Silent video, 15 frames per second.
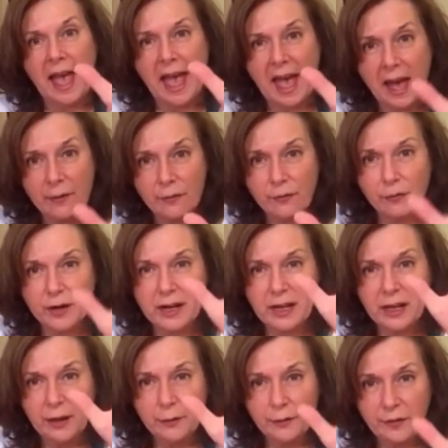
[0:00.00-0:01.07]

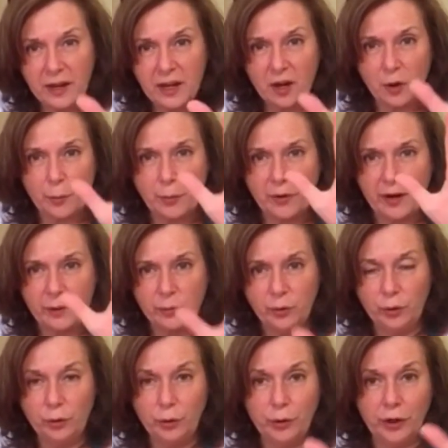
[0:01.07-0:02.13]
every fingerprint
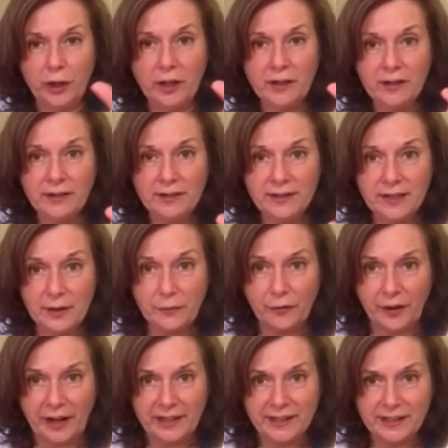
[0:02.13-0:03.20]
will look
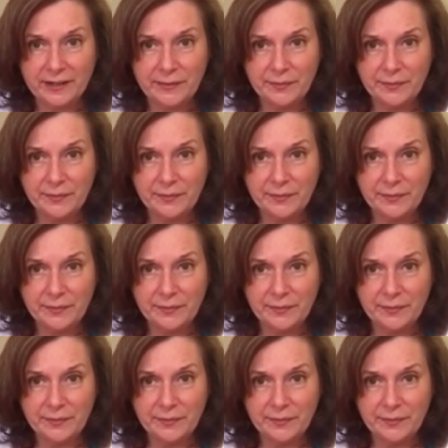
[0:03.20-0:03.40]
different.